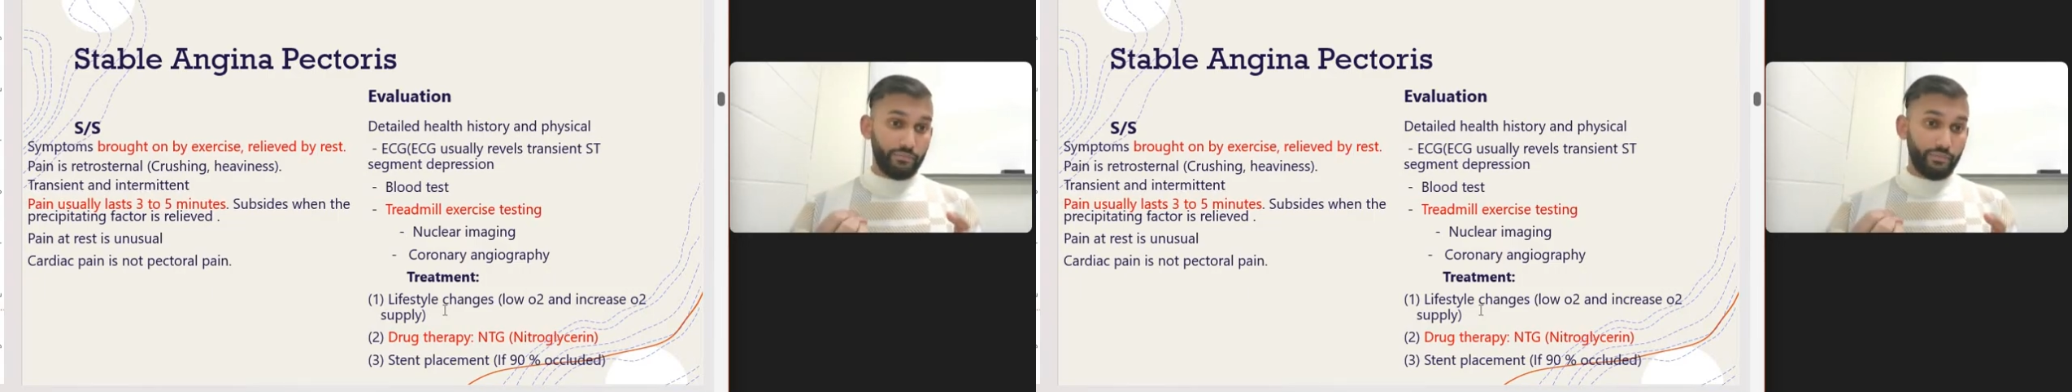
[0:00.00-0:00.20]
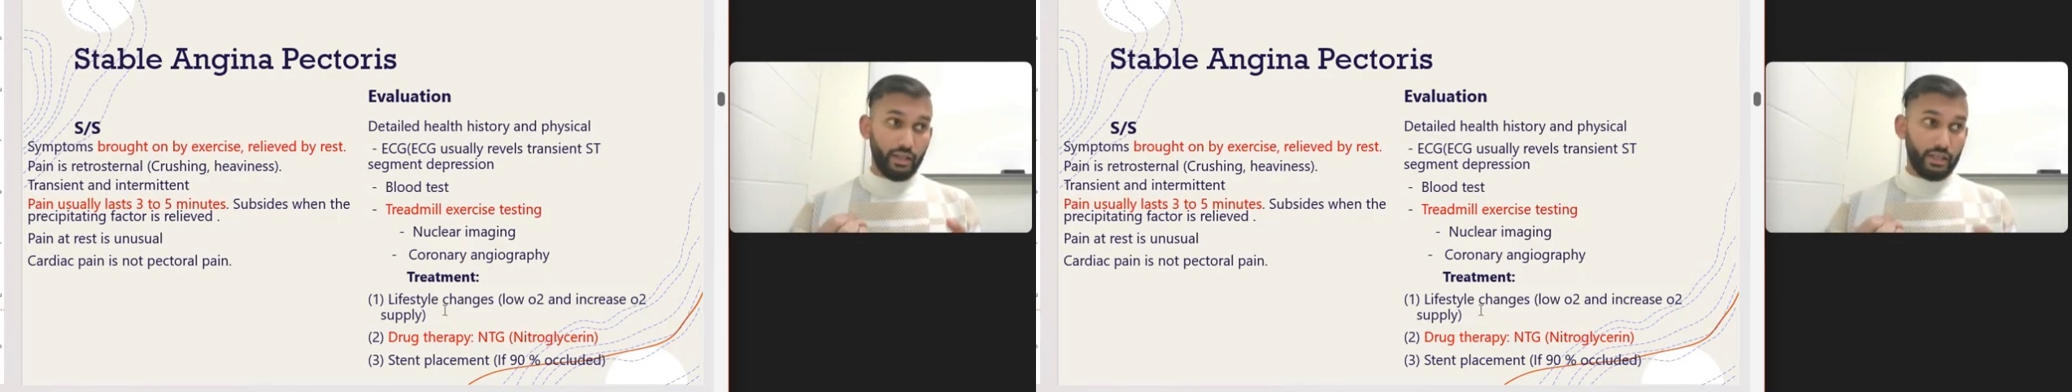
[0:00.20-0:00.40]

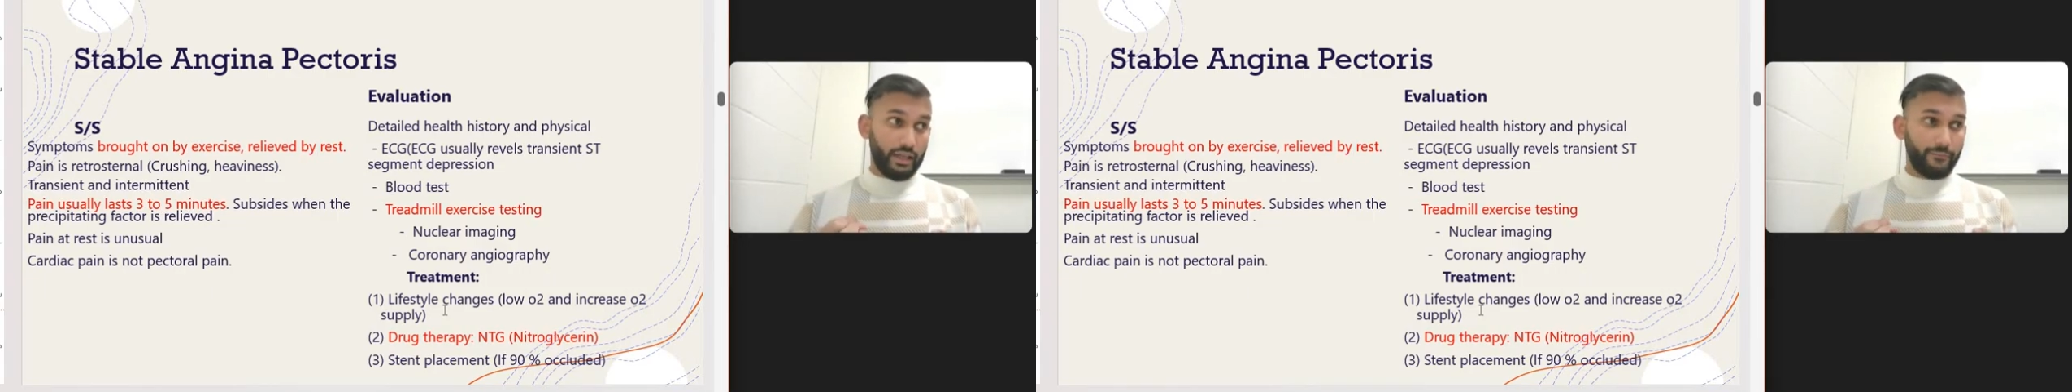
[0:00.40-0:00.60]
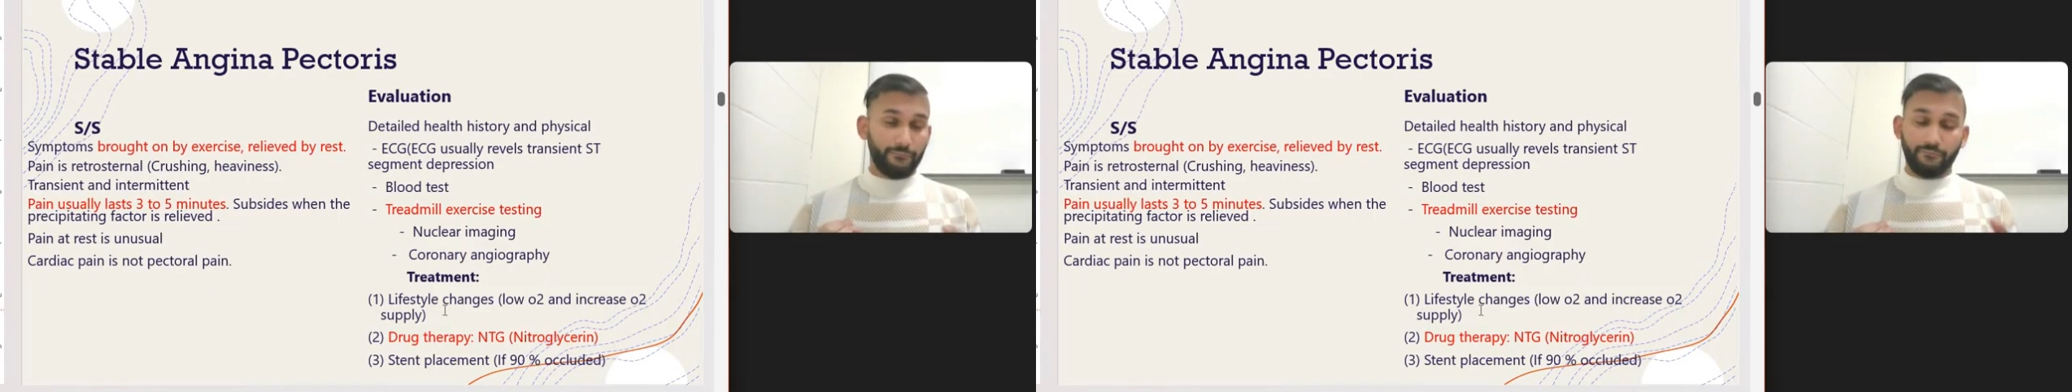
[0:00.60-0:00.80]
the
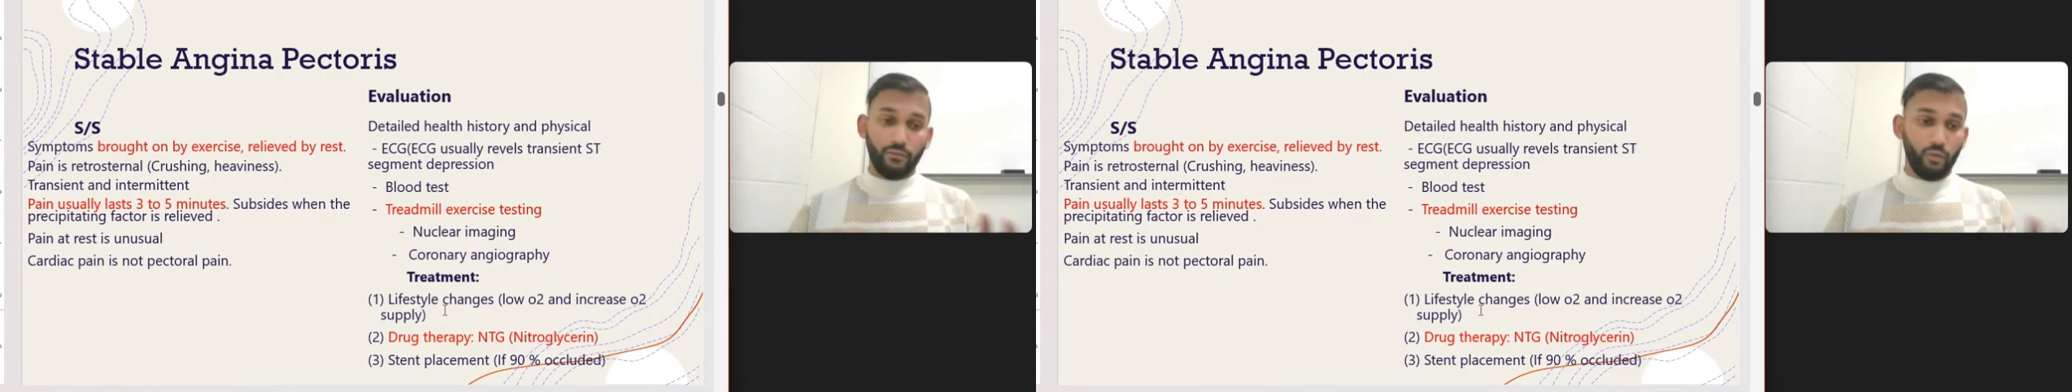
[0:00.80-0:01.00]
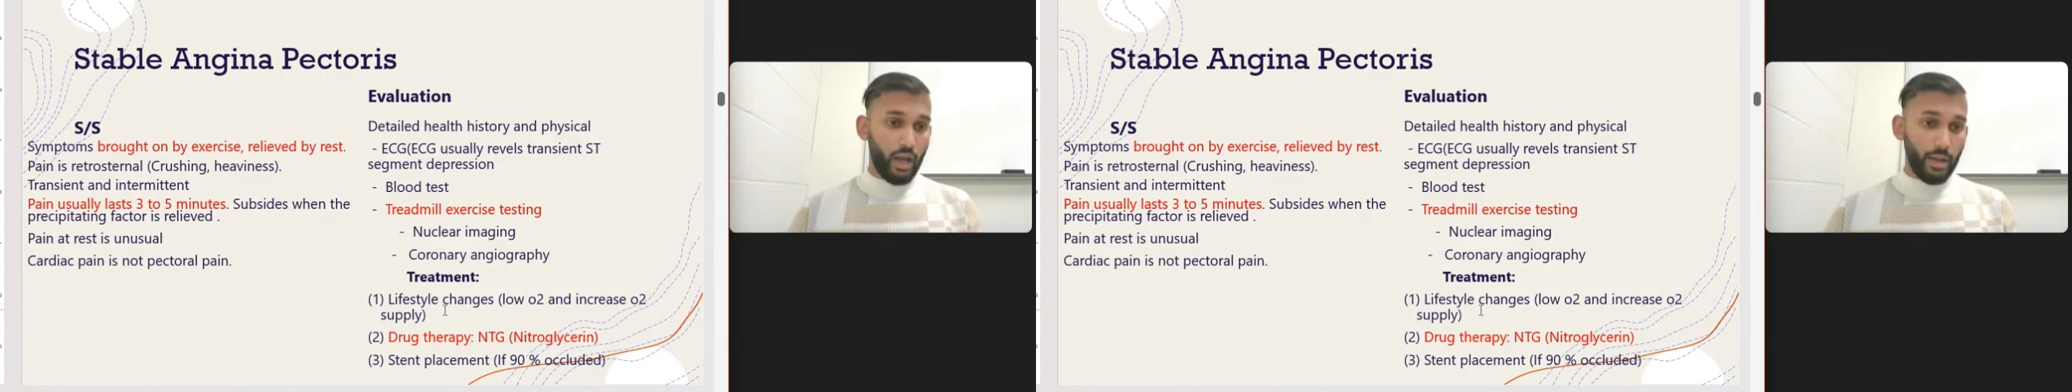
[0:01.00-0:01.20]

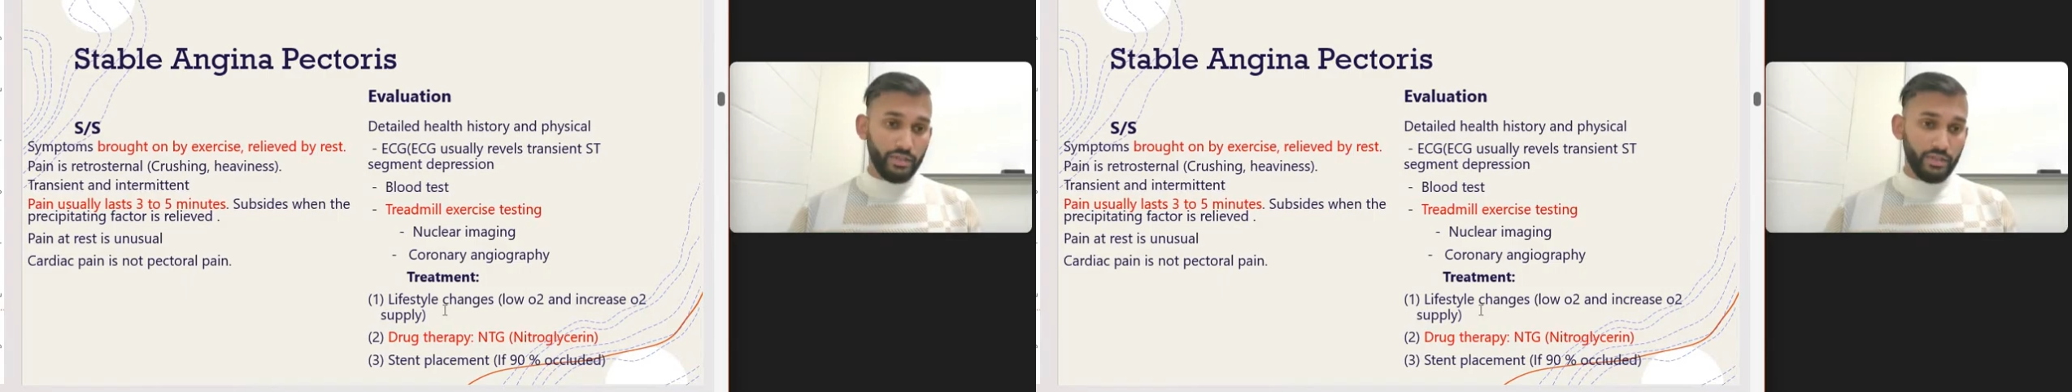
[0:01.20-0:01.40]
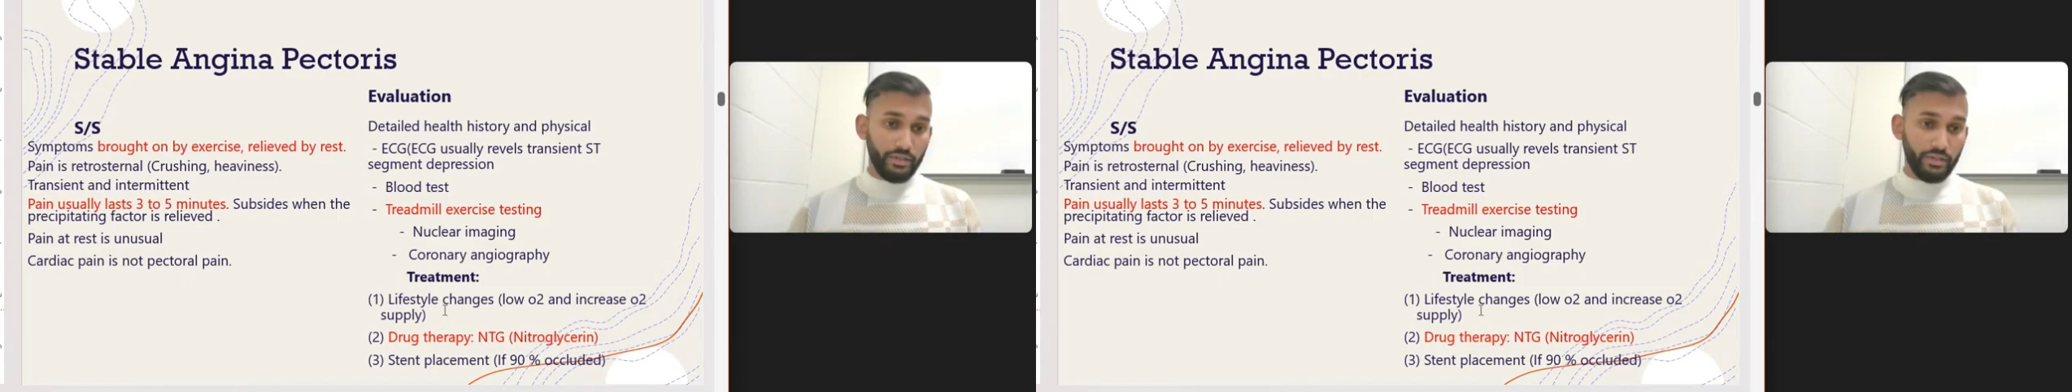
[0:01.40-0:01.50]
food options